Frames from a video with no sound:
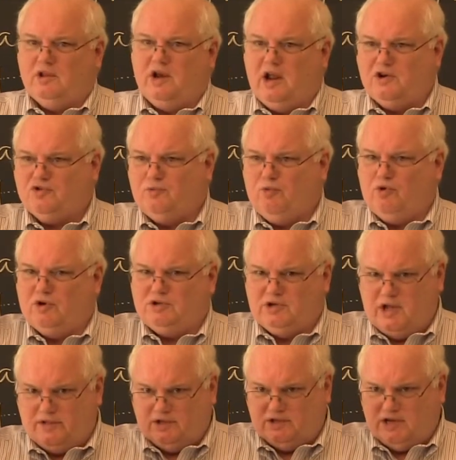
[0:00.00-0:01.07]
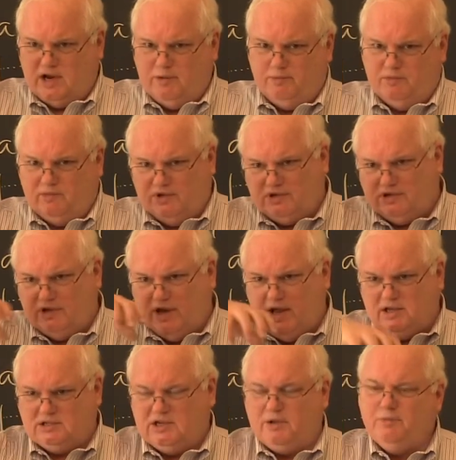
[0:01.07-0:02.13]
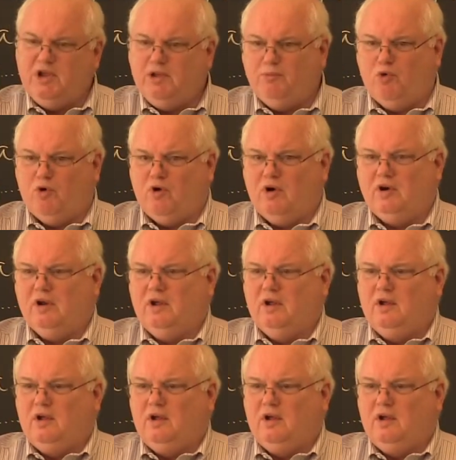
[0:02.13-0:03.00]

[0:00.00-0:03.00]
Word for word: The national board is not the same as the ASME board,